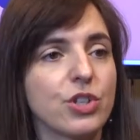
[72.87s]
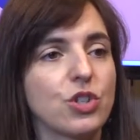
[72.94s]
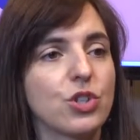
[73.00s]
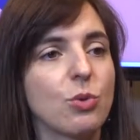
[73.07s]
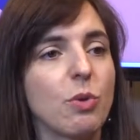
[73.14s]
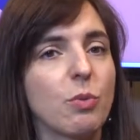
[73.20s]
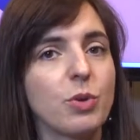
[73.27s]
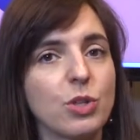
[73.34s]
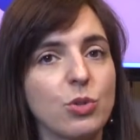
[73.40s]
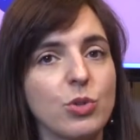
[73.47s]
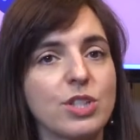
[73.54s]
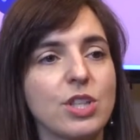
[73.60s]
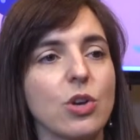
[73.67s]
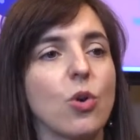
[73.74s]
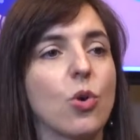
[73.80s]
So what we do
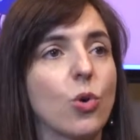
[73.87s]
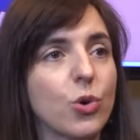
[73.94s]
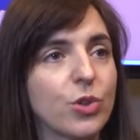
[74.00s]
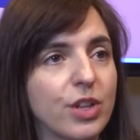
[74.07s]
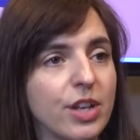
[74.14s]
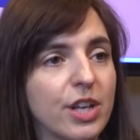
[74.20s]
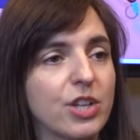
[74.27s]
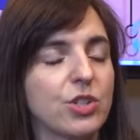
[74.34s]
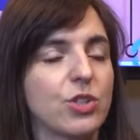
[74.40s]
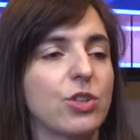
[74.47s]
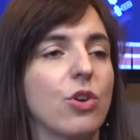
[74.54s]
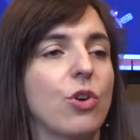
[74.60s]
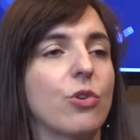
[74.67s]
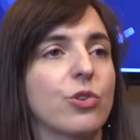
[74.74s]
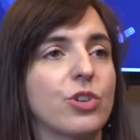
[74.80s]
is the coordination of